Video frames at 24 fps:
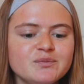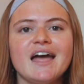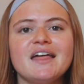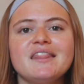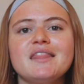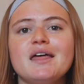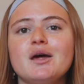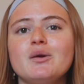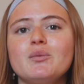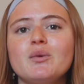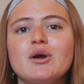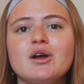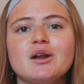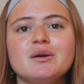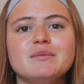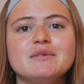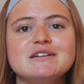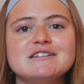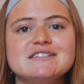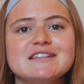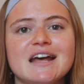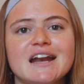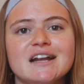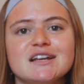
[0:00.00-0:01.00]
And then we're gonna be
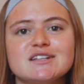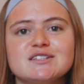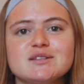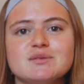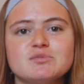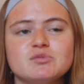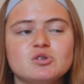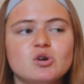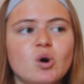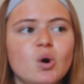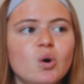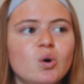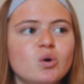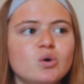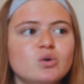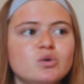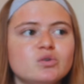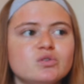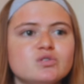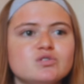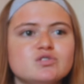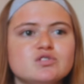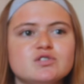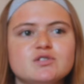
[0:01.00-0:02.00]
setting some
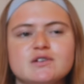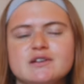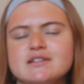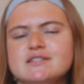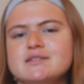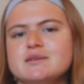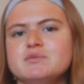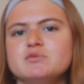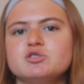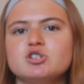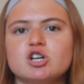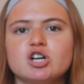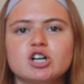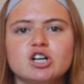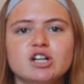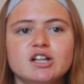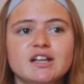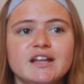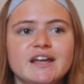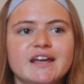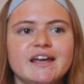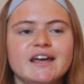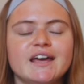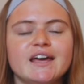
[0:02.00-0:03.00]
goals, doing some
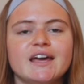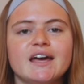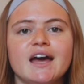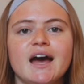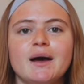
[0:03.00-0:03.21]
journaling.